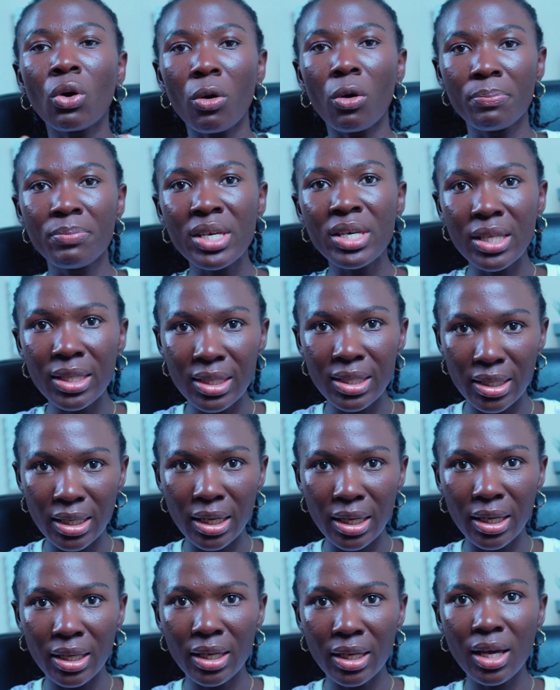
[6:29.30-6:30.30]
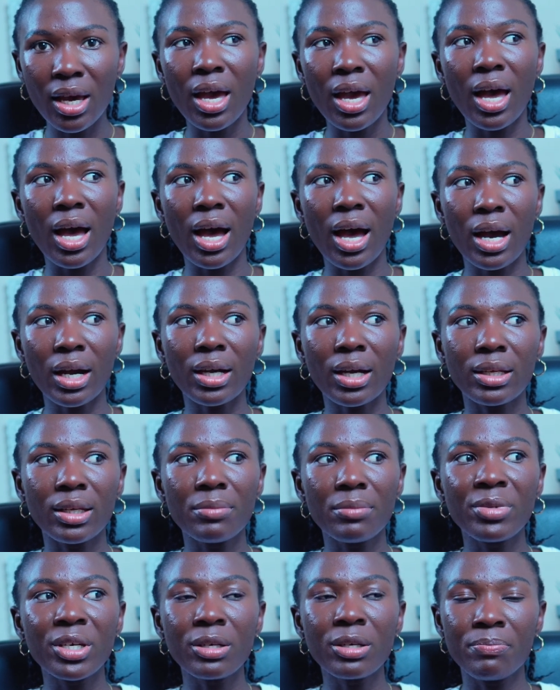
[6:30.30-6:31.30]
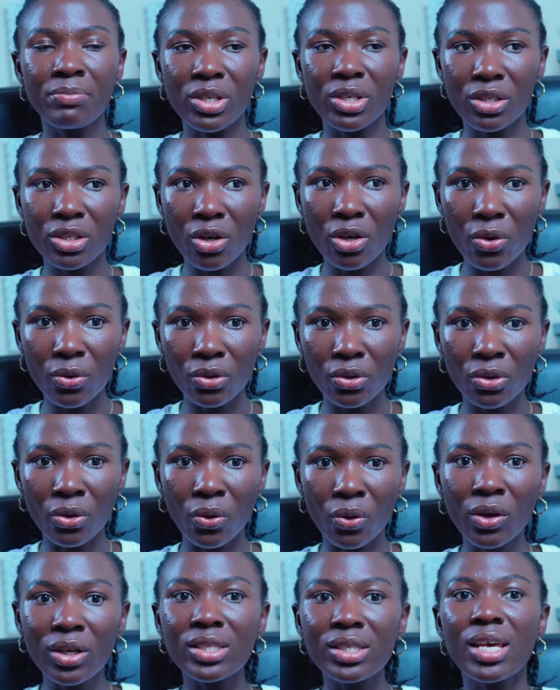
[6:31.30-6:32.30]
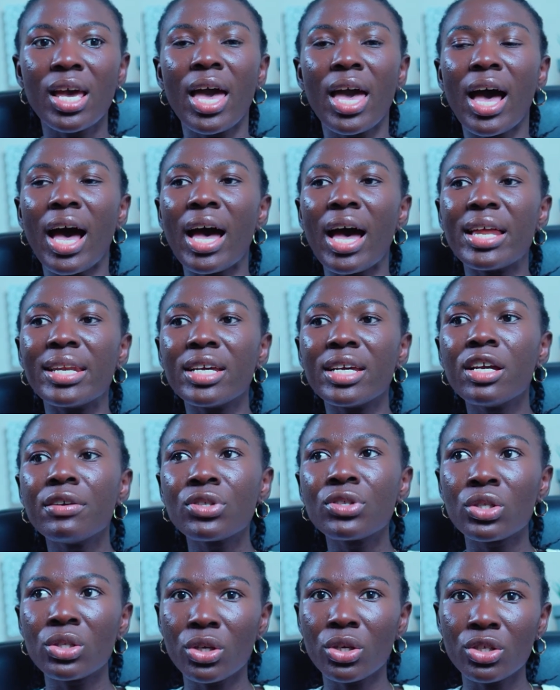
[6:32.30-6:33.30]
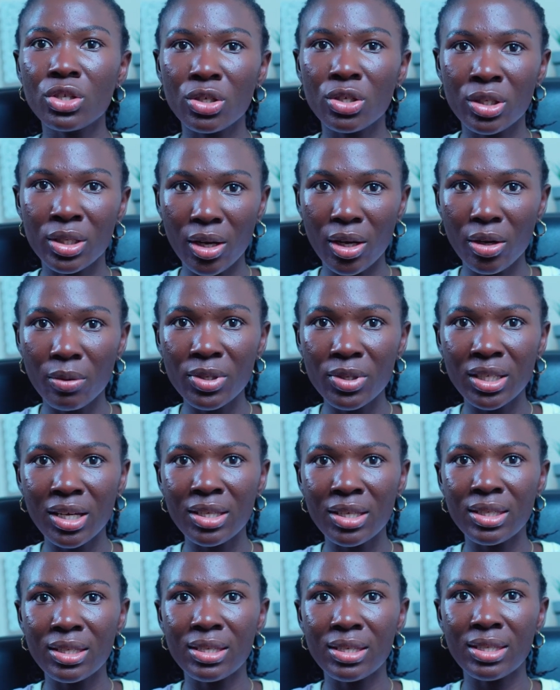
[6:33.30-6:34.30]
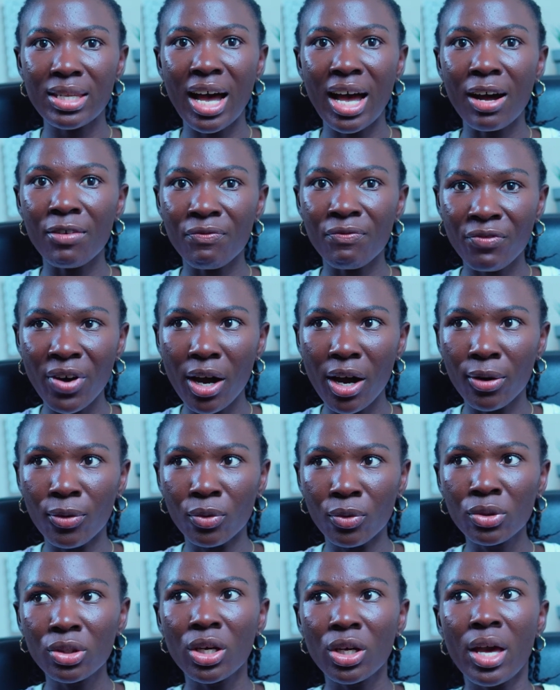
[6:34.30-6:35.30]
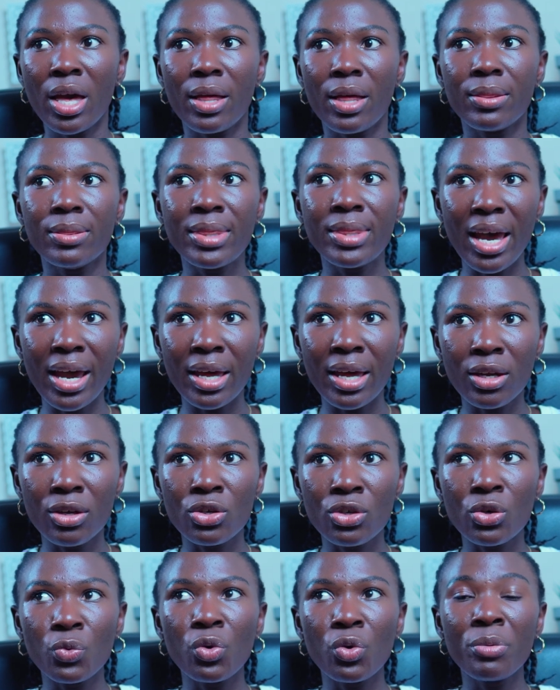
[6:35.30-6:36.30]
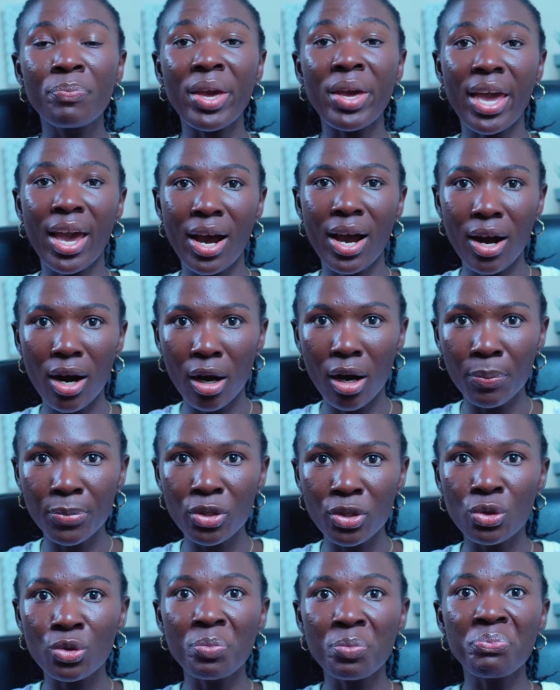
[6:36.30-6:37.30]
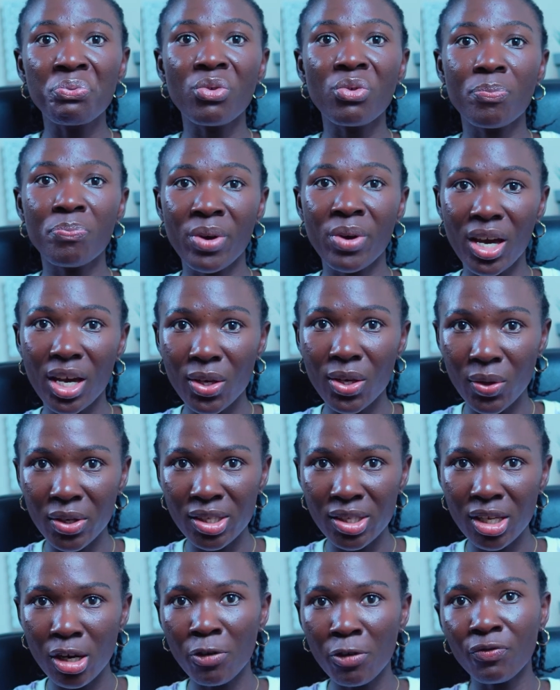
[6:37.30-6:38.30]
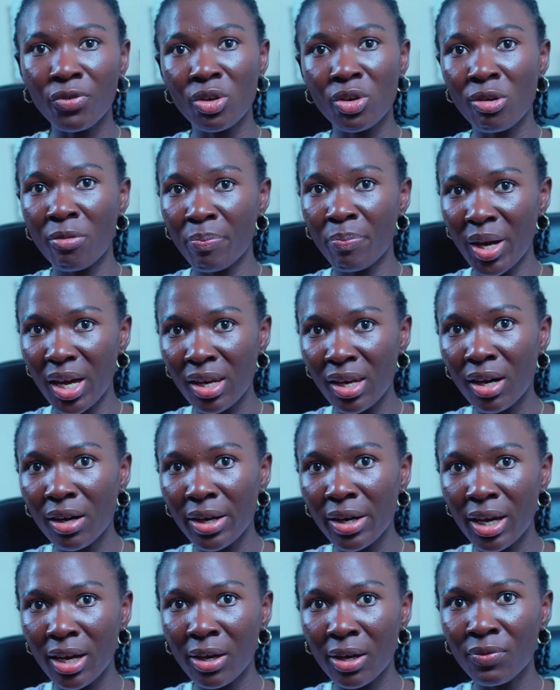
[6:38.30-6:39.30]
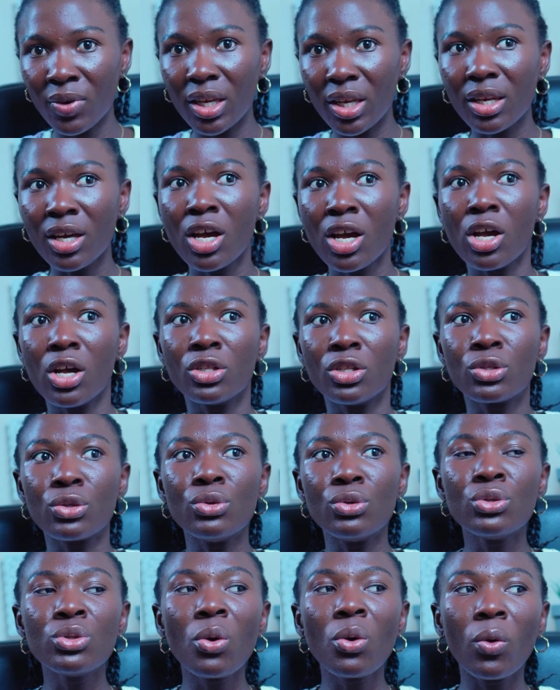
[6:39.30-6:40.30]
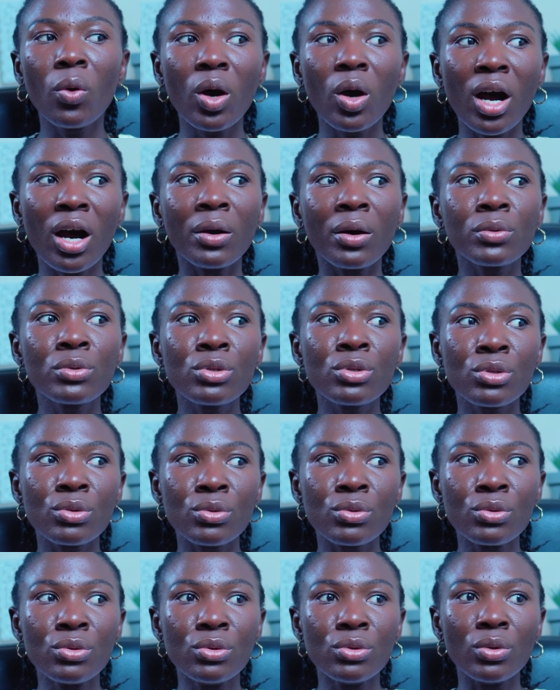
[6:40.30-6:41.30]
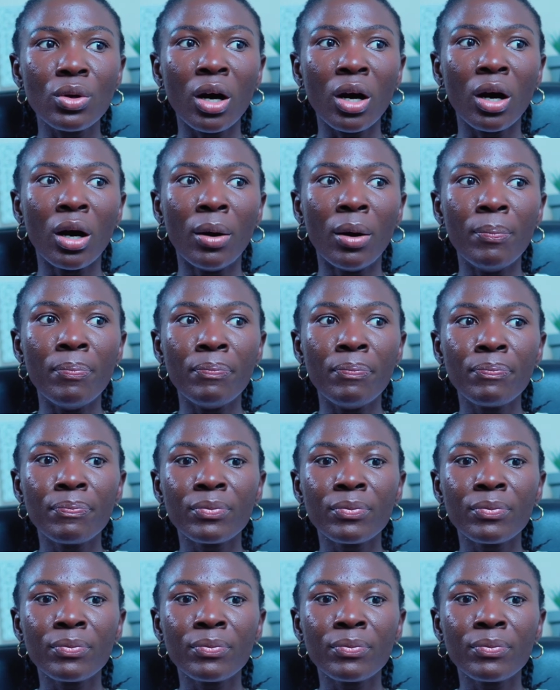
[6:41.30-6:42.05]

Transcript: committing academic misconduct. And if such circumstances are found, then you will be helped to prepare yourself for your panel hearing, to know how to